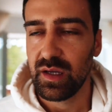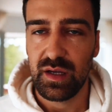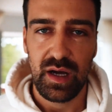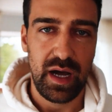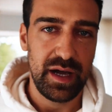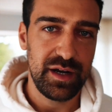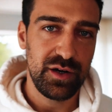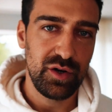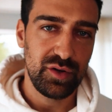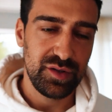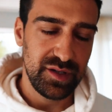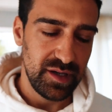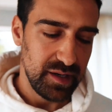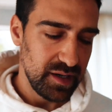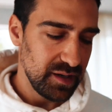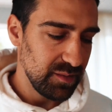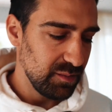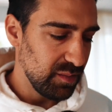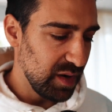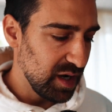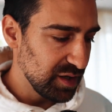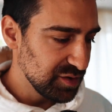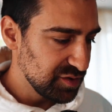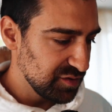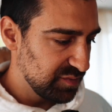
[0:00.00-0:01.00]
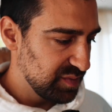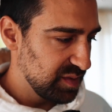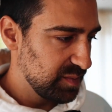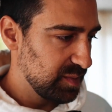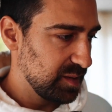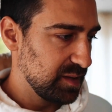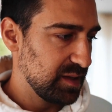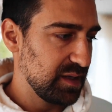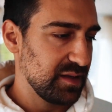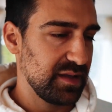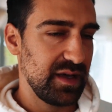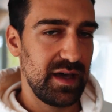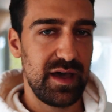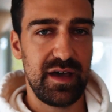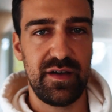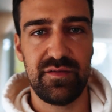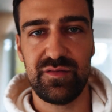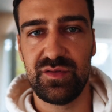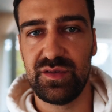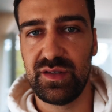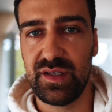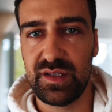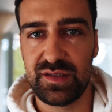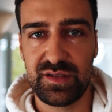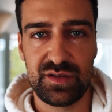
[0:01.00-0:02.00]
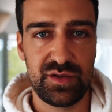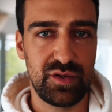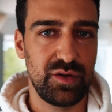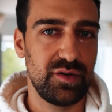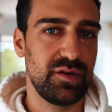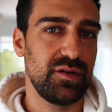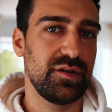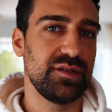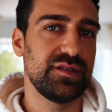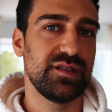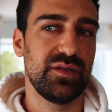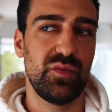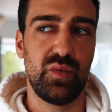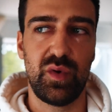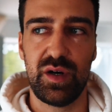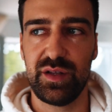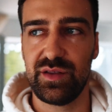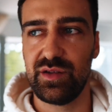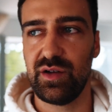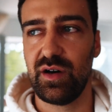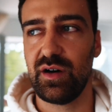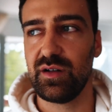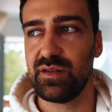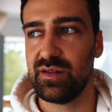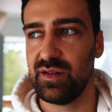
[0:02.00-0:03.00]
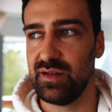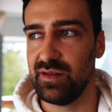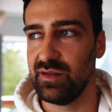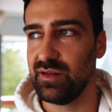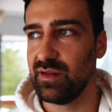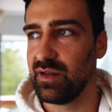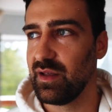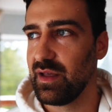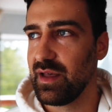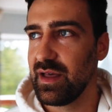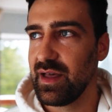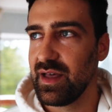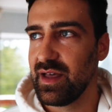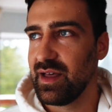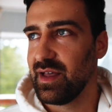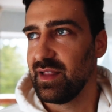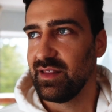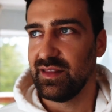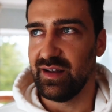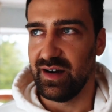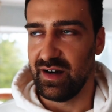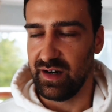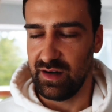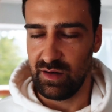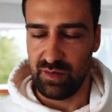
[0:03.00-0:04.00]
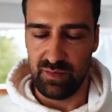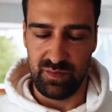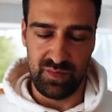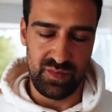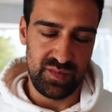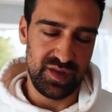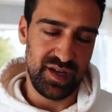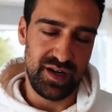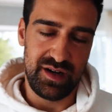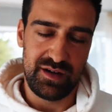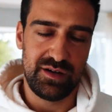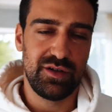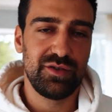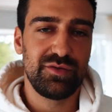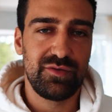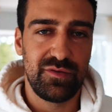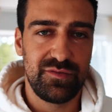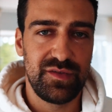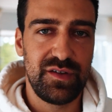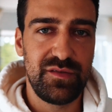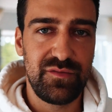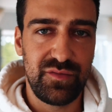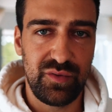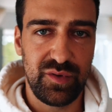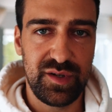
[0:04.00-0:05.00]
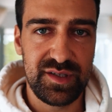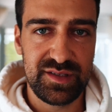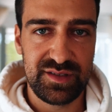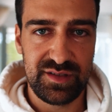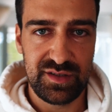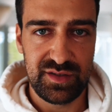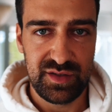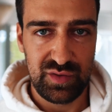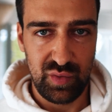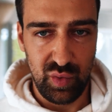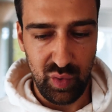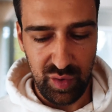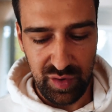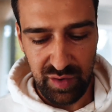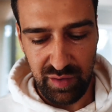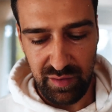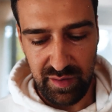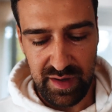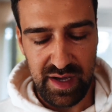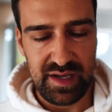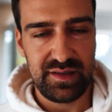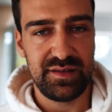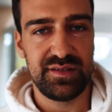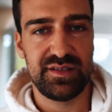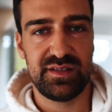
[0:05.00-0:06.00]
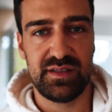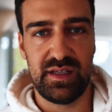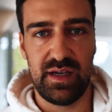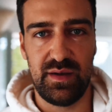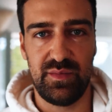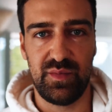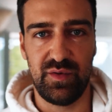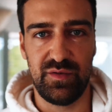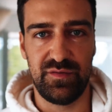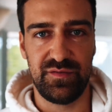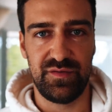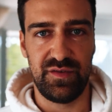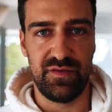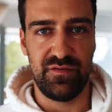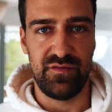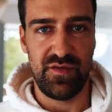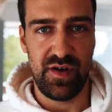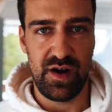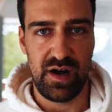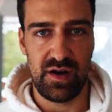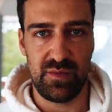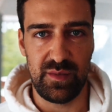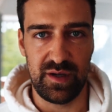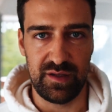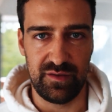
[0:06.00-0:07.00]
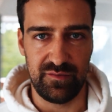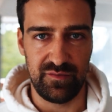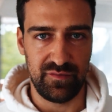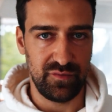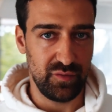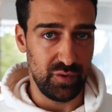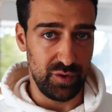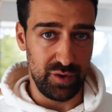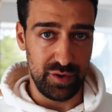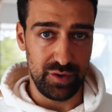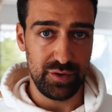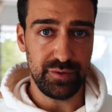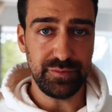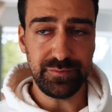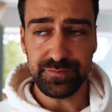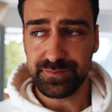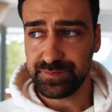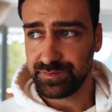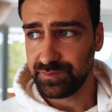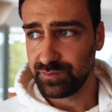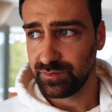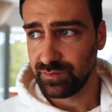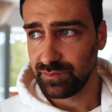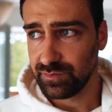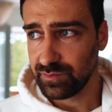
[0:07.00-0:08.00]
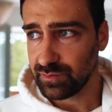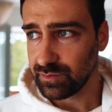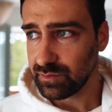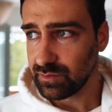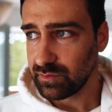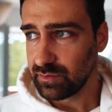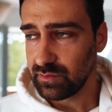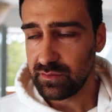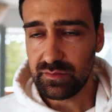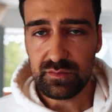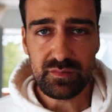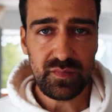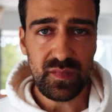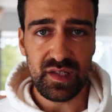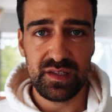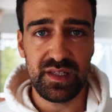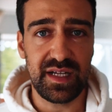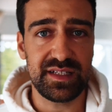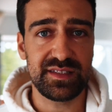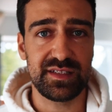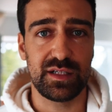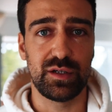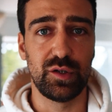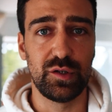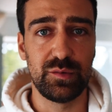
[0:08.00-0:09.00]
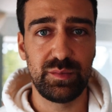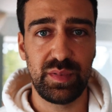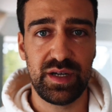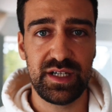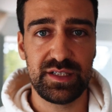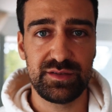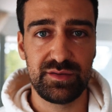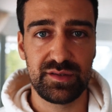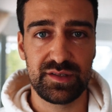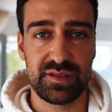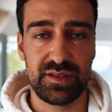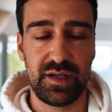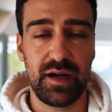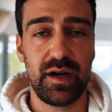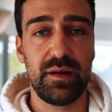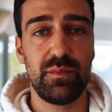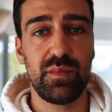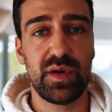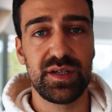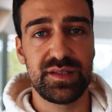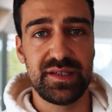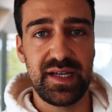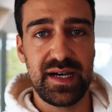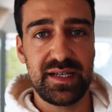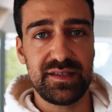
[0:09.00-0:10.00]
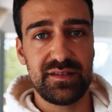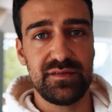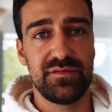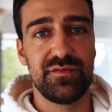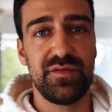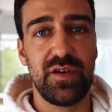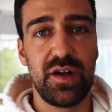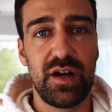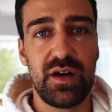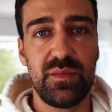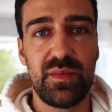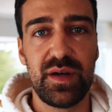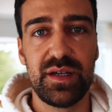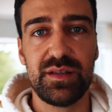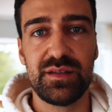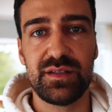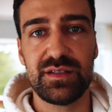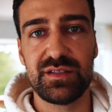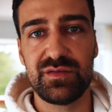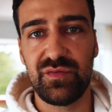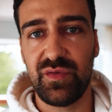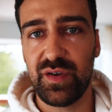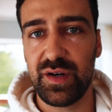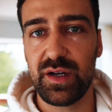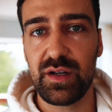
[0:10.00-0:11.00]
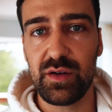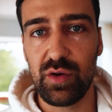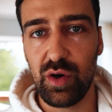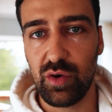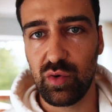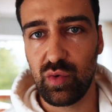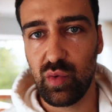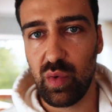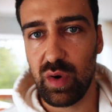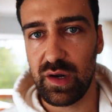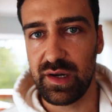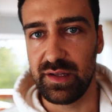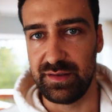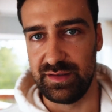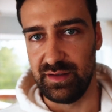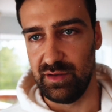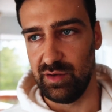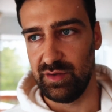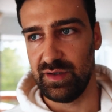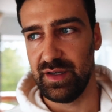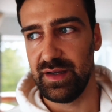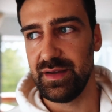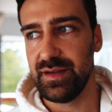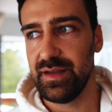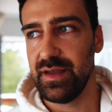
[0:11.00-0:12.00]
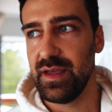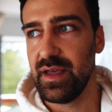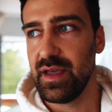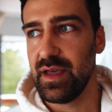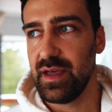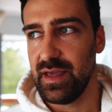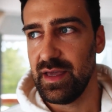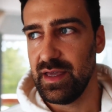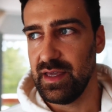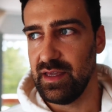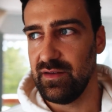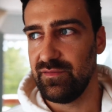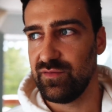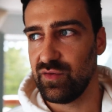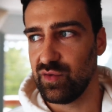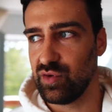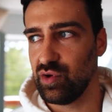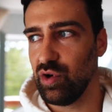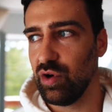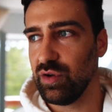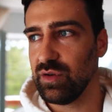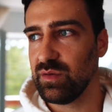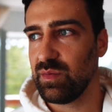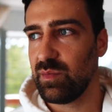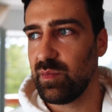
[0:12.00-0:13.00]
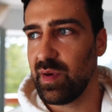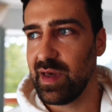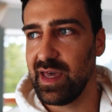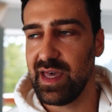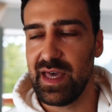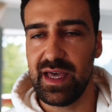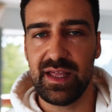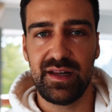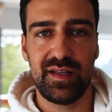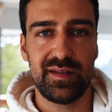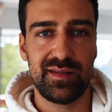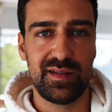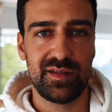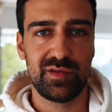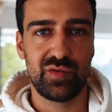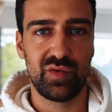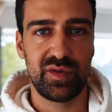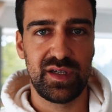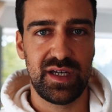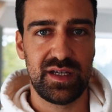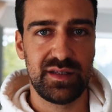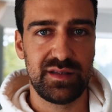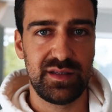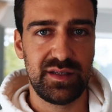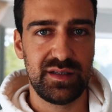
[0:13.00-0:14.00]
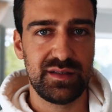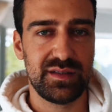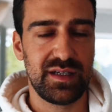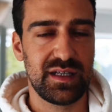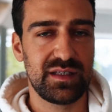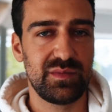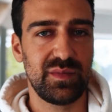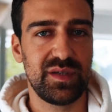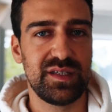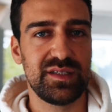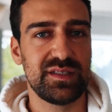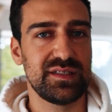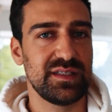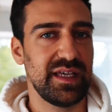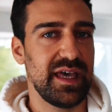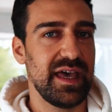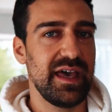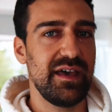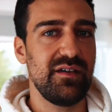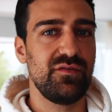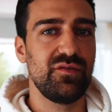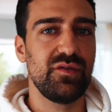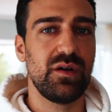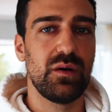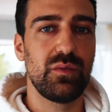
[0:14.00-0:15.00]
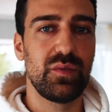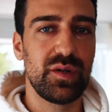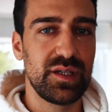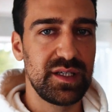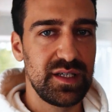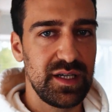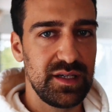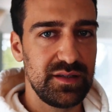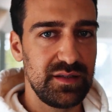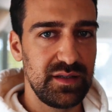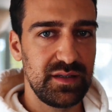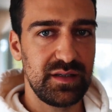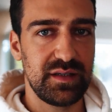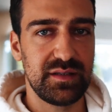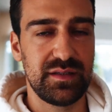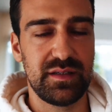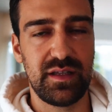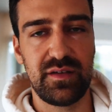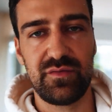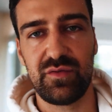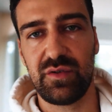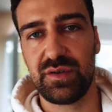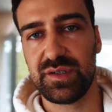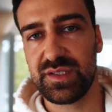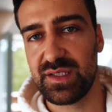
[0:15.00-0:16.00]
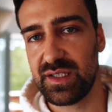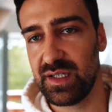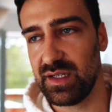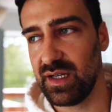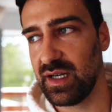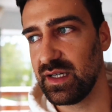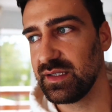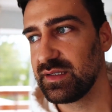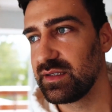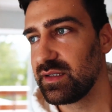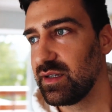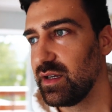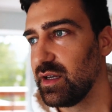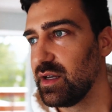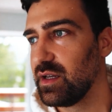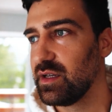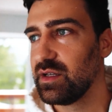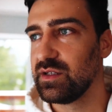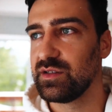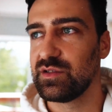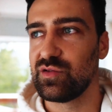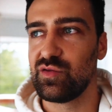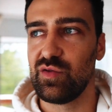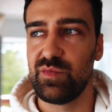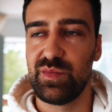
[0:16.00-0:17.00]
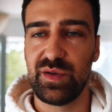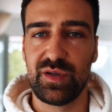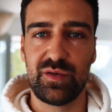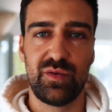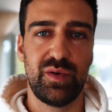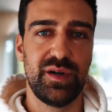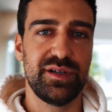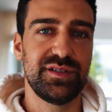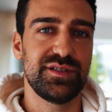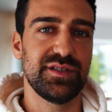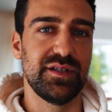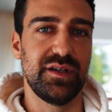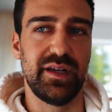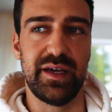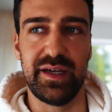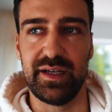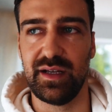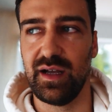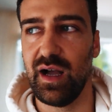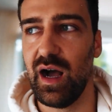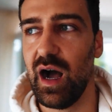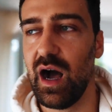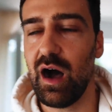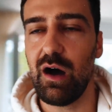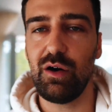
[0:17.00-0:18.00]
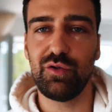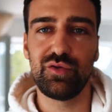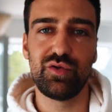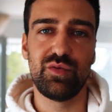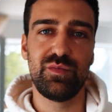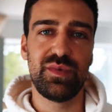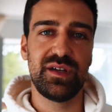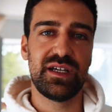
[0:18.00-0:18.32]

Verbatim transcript: I know there are a bunch of people that have discords and whatnot, and there are there are a lot of influencers who create this type of environment for you. That's a good place to start, but that environment is very low quality. Okay, if you don't pay anything to get in, that means everyone will get in, and everyone is gonna ask stupid questions like how to